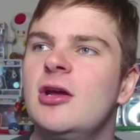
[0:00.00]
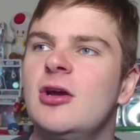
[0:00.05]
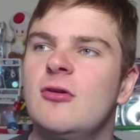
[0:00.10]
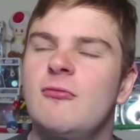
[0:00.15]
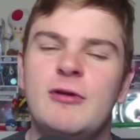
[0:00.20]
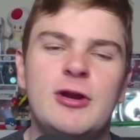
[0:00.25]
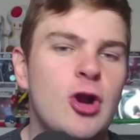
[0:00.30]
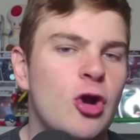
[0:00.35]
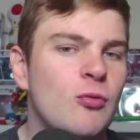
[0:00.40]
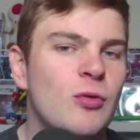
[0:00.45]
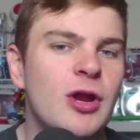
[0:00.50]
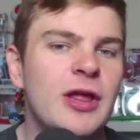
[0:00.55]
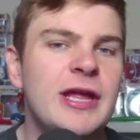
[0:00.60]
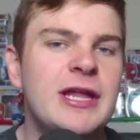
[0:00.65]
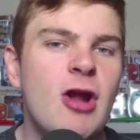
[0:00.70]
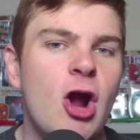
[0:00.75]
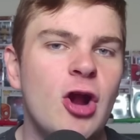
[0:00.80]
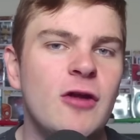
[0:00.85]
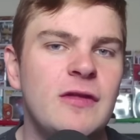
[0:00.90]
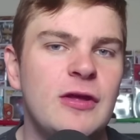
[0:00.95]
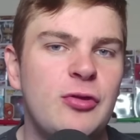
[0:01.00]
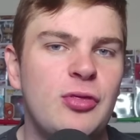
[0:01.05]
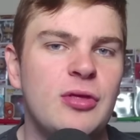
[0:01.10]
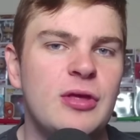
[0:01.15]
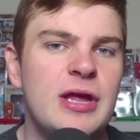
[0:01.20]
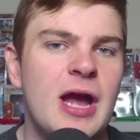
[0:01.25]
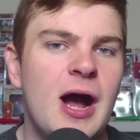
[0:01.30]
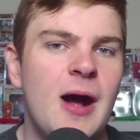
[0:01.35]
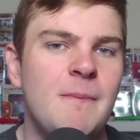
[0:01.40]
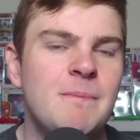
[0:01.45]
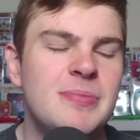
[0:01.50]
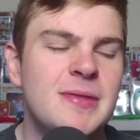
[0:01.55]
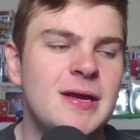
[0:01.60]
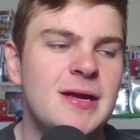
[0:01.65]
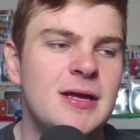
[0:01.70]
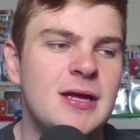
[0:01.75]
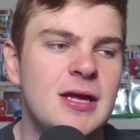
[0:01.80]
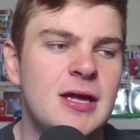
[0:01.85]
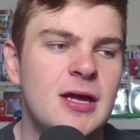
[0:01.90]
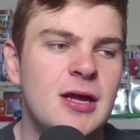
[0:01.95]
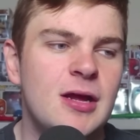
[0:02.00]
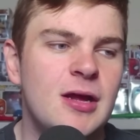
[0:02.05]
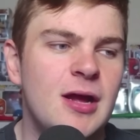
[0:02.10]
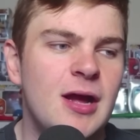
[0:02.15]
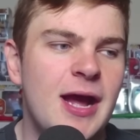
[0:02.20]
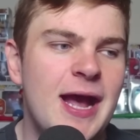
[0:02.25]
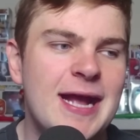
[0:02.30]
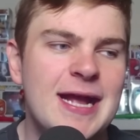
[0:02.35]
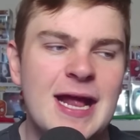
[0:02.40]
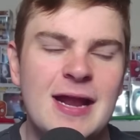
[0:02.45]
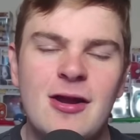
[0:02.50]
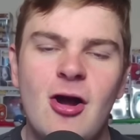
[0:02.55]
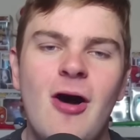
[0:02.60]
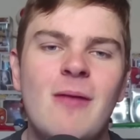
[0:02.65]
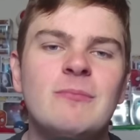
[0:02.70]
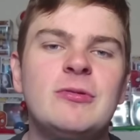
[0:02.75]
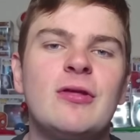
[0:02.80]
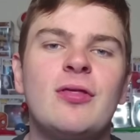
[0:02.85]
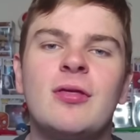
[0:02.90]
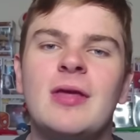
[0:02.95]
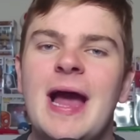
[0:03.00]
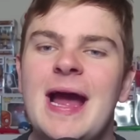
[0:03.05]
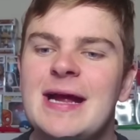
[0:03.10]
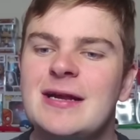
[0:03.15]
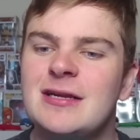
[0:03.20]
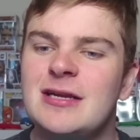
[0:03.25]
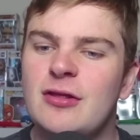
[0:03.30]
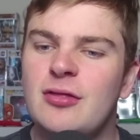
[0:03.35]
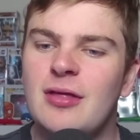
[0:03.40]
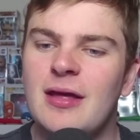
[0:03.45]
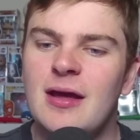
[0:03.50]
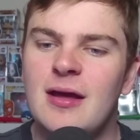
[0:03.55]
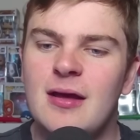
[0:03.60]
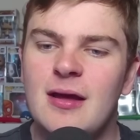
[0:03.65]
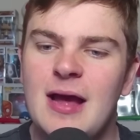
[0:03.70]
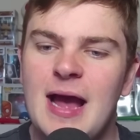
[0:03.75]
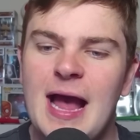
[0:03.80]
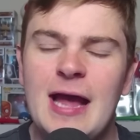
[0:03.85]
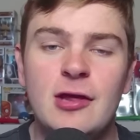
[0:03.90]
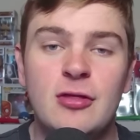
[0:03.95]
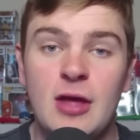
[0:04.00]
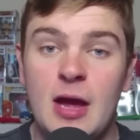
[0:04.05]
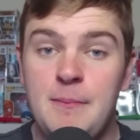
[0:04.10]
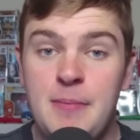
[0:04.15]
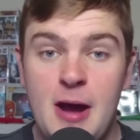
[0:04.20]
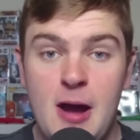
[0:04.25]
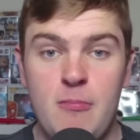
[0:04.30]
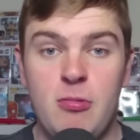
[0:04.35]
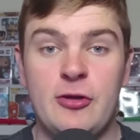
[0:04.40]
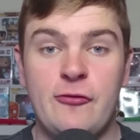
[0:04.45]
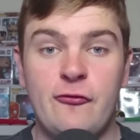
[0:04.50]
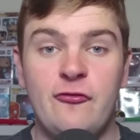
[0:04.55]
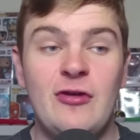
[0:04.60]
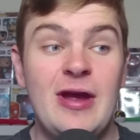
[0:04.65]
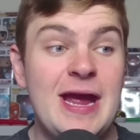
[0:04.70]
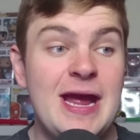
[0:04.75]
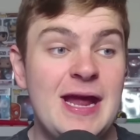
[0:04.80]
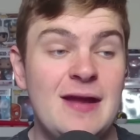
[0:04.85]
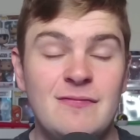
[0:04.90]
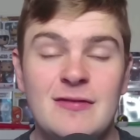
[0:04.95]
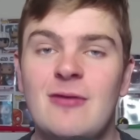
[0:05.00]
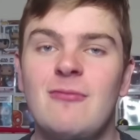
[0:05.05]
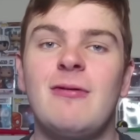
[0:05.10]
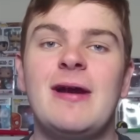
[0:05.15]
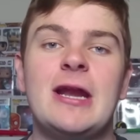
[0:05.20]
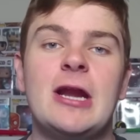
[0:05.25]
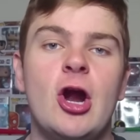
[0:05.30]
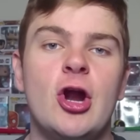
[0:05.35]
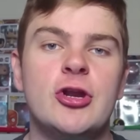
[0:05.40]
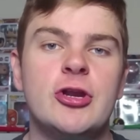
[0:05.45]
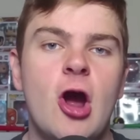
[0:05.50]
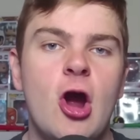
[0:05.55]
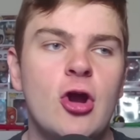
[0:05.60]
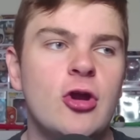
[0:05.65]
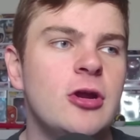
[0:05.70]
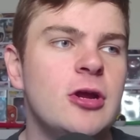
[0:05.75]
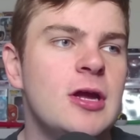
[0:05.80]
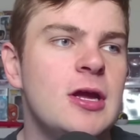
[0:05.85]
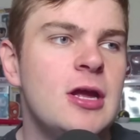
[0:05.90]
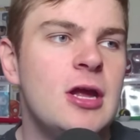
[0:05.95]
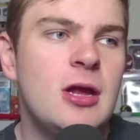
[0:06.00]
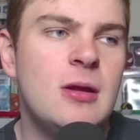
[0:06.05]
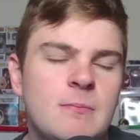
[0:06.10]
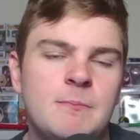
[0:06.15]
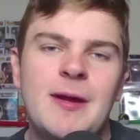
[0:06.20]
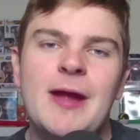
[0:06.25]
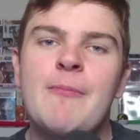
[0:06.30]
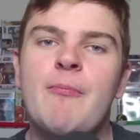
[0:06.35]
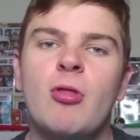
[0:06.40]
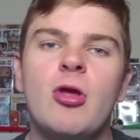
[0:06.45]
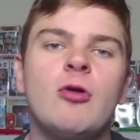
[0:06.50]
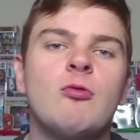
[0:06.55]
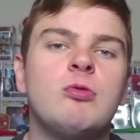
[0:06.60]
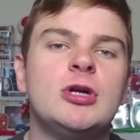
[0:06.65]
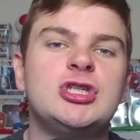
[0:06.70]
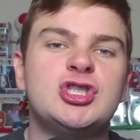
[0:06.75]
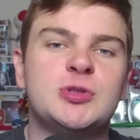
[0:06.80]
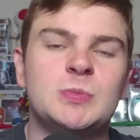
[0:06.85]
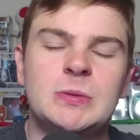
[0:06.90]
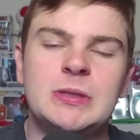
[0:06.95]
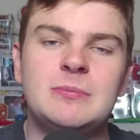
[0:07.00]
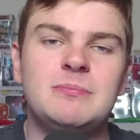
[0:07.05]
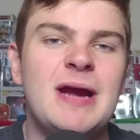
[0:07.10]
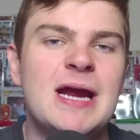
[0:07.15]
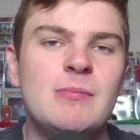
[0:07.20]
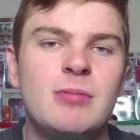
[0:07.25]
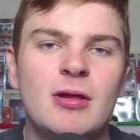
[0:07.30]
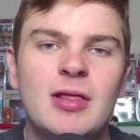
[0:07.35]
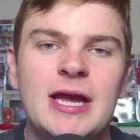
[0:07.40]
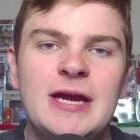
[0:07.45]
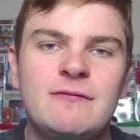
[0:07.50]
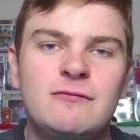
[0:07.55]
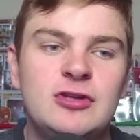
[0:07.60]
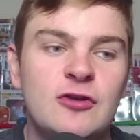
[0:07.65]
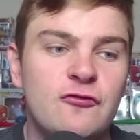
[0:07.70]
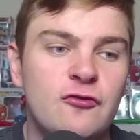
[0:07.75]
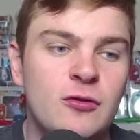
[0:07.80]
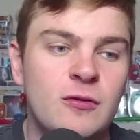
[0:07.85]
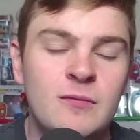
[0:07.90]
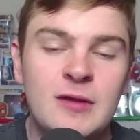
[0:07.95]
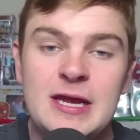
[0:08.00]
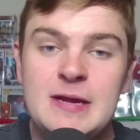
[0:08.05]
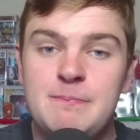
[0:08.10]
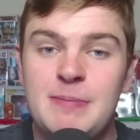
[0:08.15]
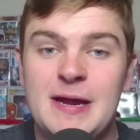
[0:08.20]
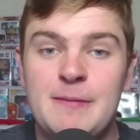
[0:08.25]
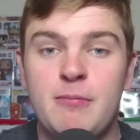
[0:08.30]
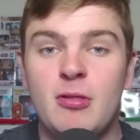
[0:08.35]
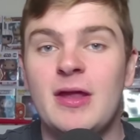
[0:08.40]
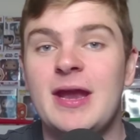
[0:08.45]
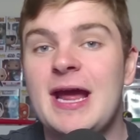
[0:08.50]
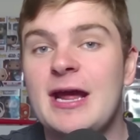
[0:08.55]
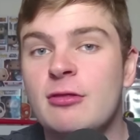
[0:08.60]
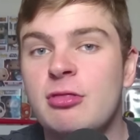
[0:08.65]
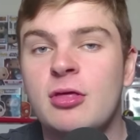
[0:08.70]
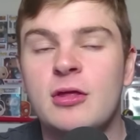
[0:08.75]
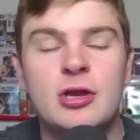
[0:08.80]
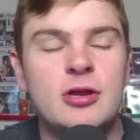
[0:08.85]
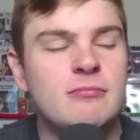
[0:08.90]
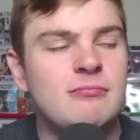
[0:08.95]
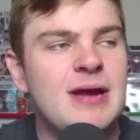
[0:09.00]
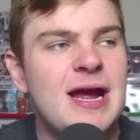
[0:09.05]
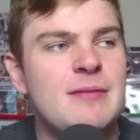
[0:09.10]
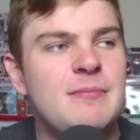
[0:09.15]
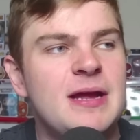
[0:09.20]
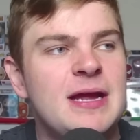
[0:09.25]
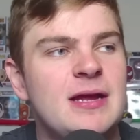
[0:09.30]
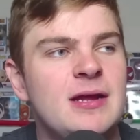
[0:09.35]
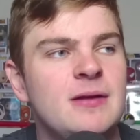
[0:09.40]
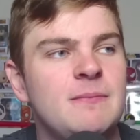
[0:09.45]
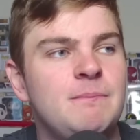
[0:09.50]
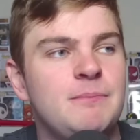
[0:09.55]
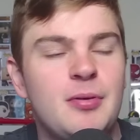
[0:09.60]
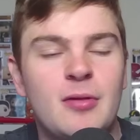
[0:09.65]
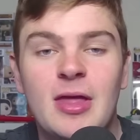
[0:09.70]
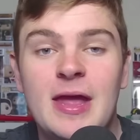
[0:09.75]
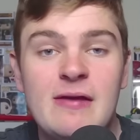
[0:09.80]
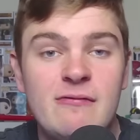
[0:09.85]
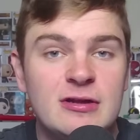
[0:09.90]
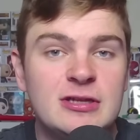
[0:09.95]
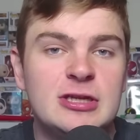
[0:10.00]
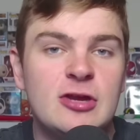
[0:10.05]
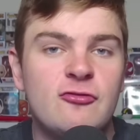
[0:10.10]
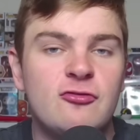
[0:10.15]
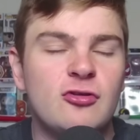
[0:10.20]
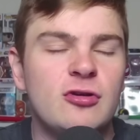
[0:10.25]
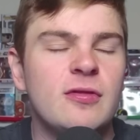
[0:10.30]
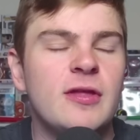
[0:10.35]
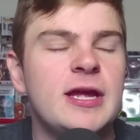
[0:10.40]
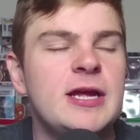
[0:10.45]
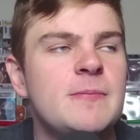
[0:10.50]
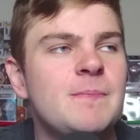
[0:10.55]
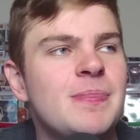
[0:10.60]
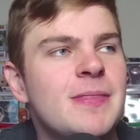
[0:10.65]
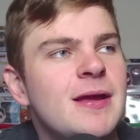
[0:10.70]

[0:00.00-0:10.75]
We don't really know this year. And I'm just saying this as a public fan that we don't know. People at Richmond may believe differently. People at Essendon may be believing differently.